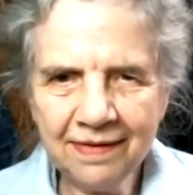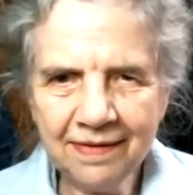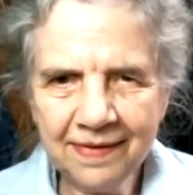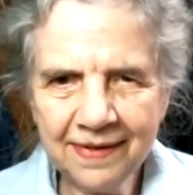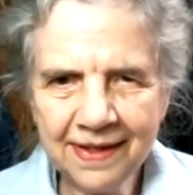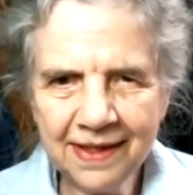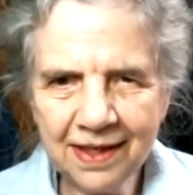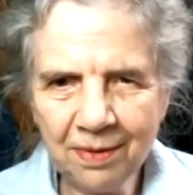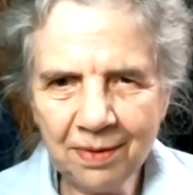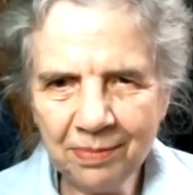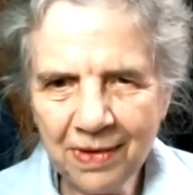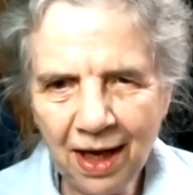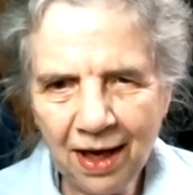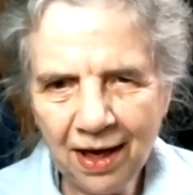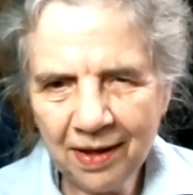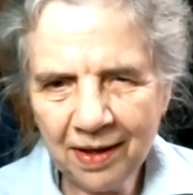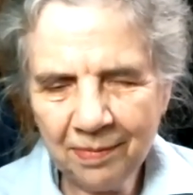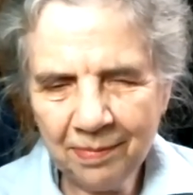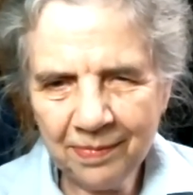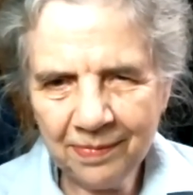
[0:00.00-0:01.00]

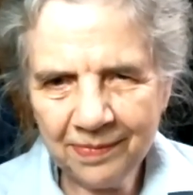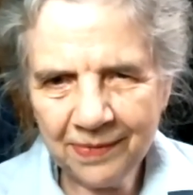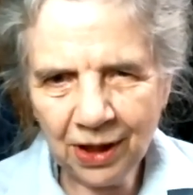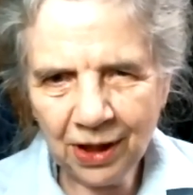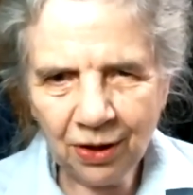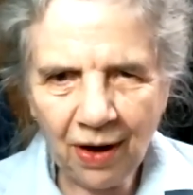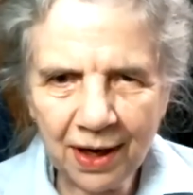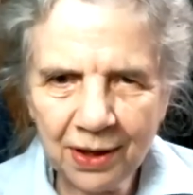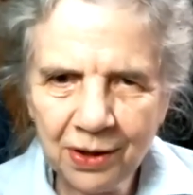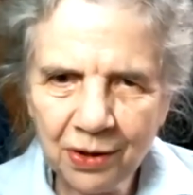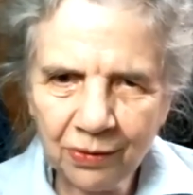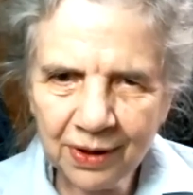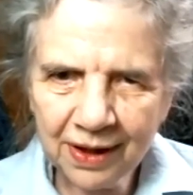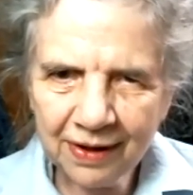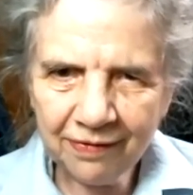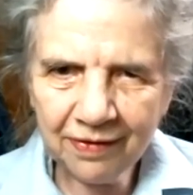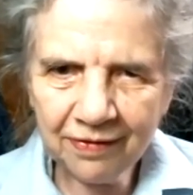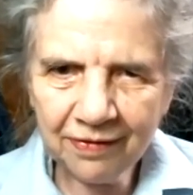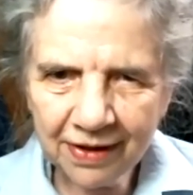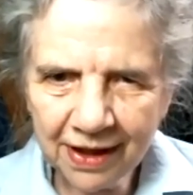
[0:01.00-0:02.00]
Sometimes, I don't
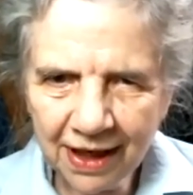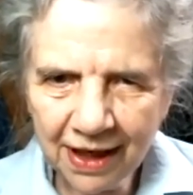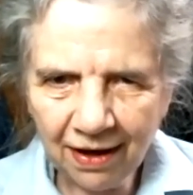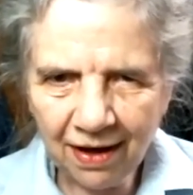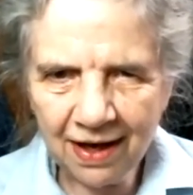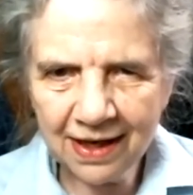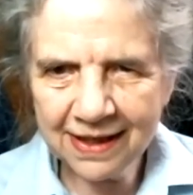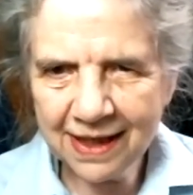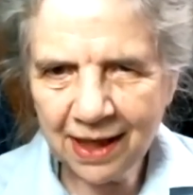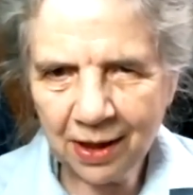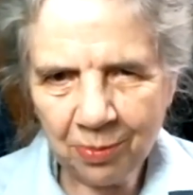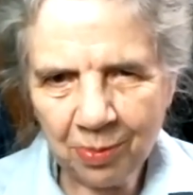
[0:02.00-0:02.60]
even realize it,